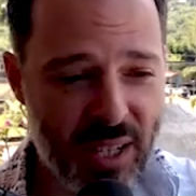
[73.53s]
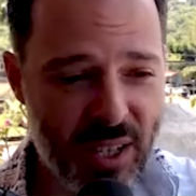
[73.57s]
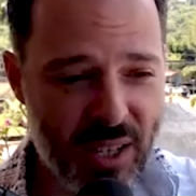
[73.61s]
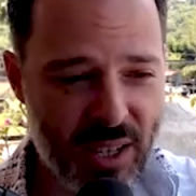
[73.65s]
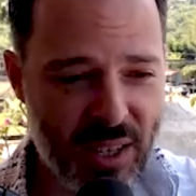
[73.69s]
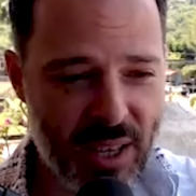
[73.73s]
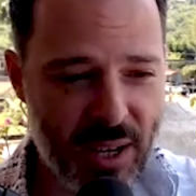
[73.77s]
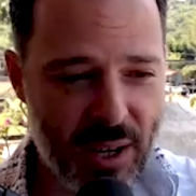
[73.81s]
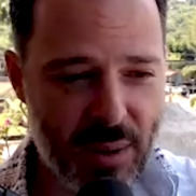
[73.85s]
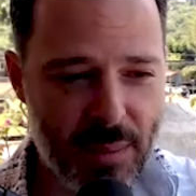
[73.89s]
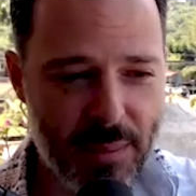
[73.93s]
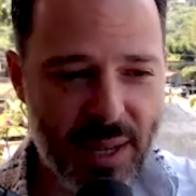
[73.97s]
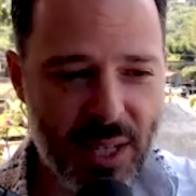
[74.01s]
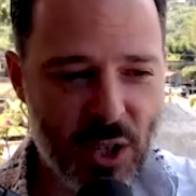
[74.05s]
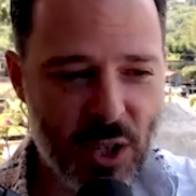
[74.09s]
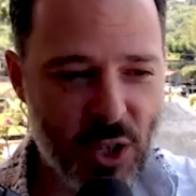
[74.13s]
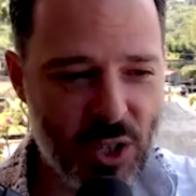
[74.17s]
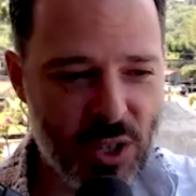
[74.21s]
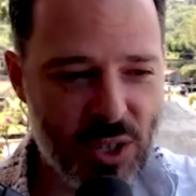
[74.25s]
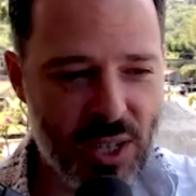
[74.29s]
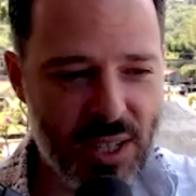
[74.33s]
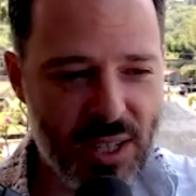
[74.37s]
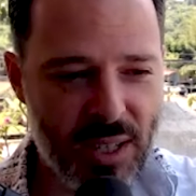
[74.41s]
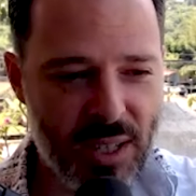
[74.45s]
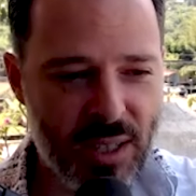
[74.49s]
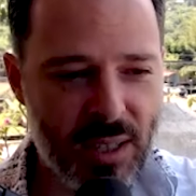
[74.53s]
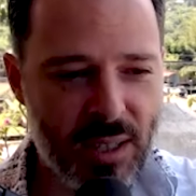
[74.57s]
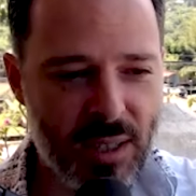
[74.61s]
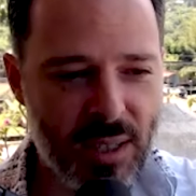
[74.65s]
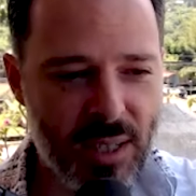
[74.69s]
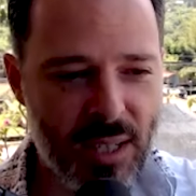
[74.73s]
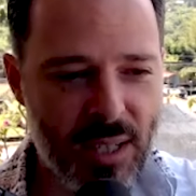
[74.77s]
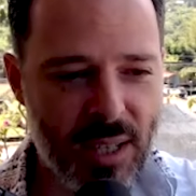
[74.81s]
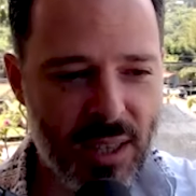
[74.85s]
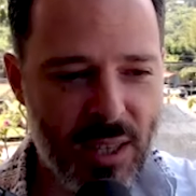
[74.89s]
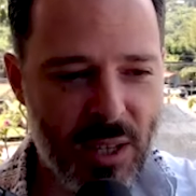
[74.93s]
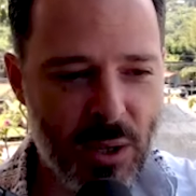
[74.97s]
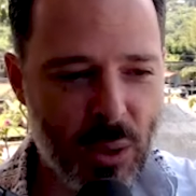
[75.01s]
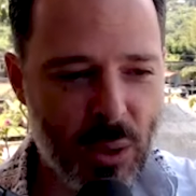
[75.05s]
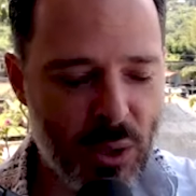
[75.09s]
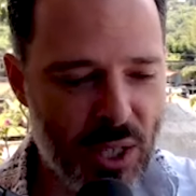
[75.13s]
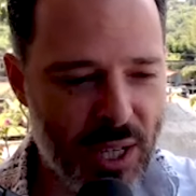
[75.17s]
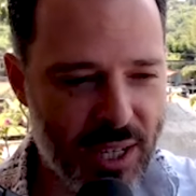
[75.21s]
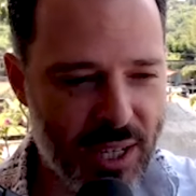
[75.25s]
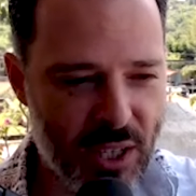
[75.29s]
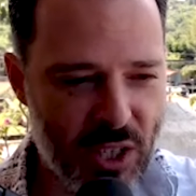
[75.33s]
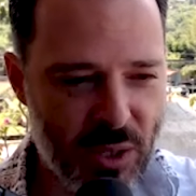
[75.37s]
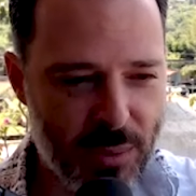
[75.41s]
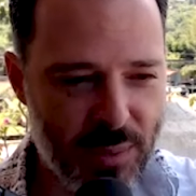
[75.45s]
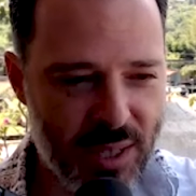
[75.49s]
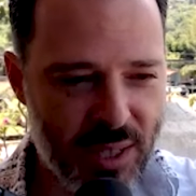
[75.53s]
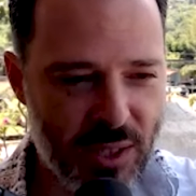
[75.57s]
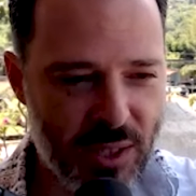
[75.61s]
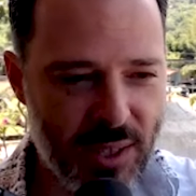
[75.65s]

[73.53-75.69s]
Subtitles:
that are mentioned in the Old Testament